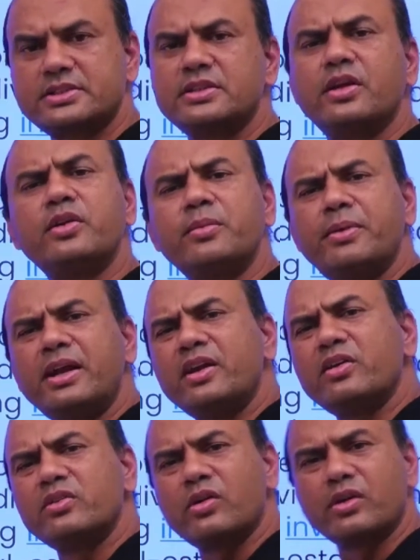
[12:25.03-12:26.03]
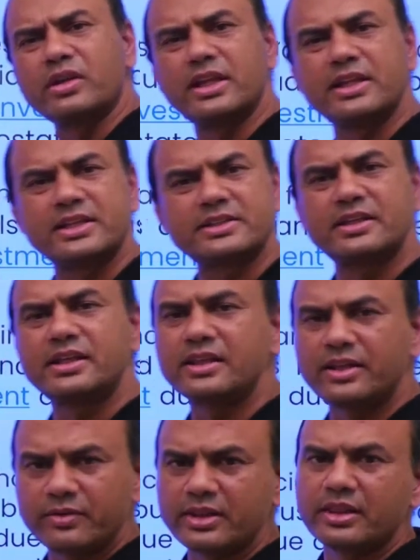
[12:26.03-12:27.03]
Now, depending on the organizational
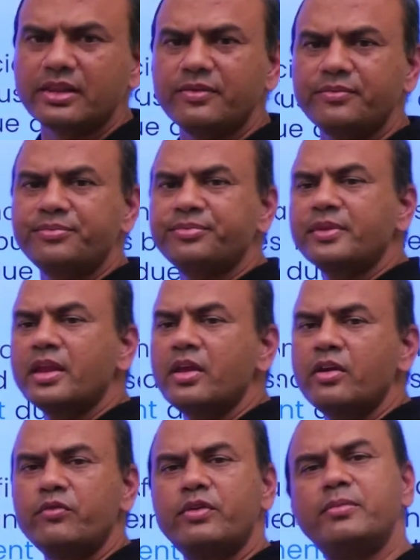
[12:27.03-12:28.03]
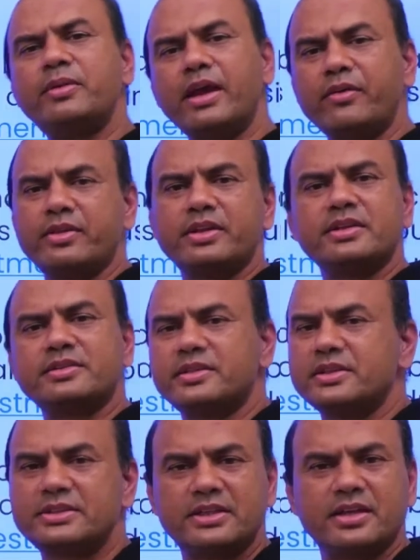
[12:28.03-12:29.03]
level, we'll be having this,
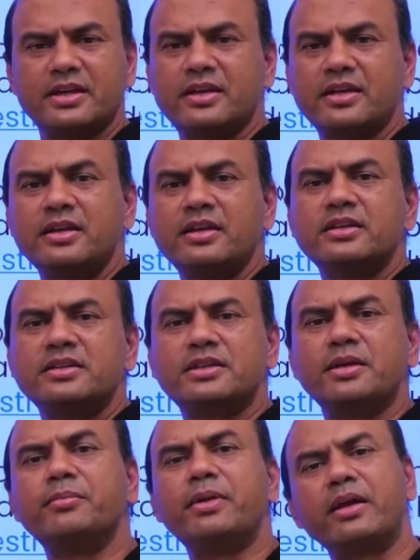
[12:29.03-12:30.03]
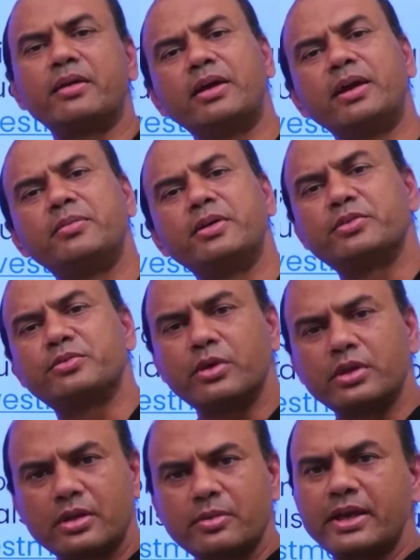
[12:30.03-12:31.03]
isn't it? Some bank might be a
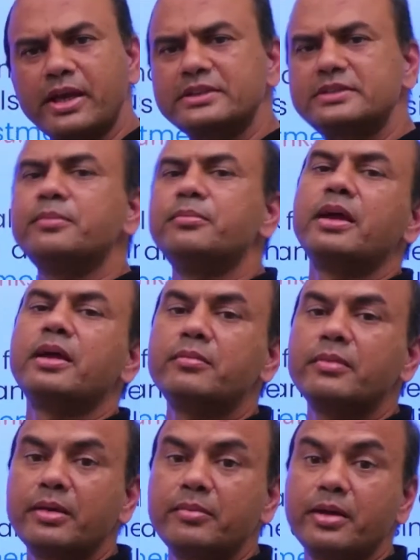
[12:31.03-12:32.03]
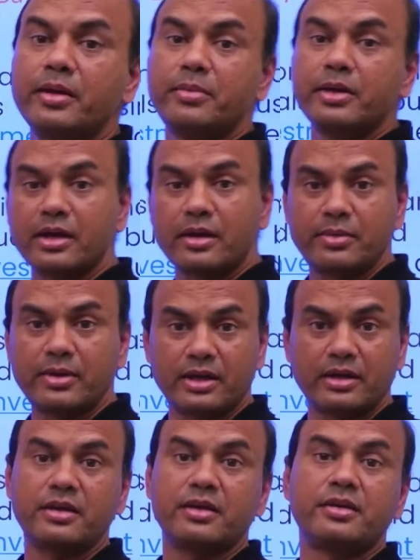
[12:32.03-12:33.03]
smaller bank, some bank might be a bigger
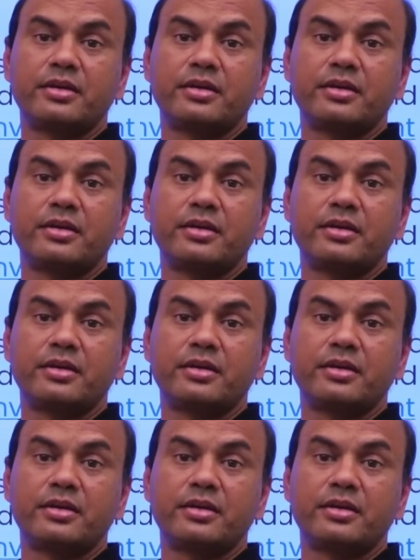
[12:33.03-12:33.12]
bank.